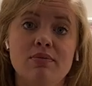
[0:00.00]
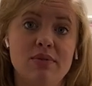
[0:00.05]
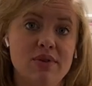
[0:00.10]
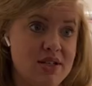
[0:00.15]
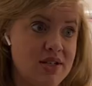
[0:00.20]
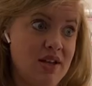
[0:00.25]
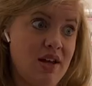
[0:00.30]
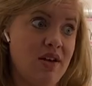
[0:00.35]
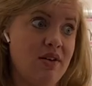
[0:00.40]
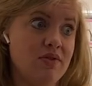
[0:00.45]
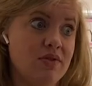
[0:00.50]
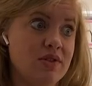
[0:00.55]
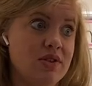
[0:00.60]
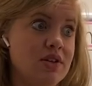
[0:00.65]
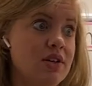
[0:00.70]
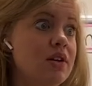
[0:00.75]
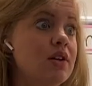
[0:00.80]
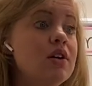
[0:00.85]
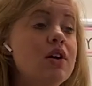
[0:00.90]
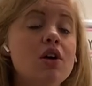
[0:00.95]
Ms.
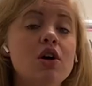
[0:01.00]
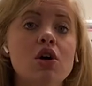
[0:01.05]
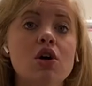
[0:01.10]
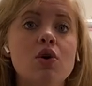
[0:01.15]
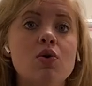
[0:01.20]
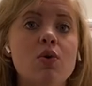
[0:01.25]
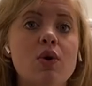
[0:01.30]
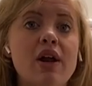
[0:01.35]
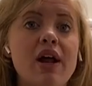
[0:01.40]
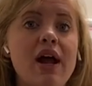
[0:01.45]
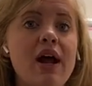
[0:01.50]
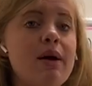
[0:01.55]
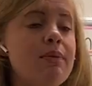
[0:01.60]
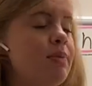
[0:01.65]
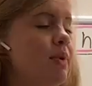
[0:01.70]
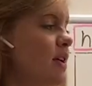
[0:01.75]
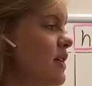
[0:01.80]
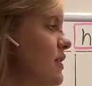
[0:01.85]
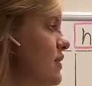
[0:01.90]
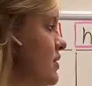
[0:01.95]
Halverson, what
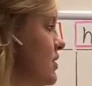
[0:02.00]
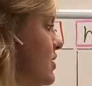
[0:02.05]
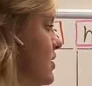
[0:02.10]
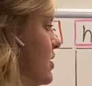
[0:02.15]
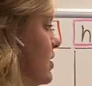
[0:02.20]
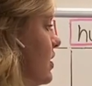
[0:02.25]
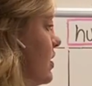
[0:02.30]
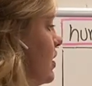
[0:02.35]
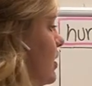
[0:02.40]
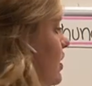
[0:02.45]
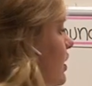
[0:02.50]
happens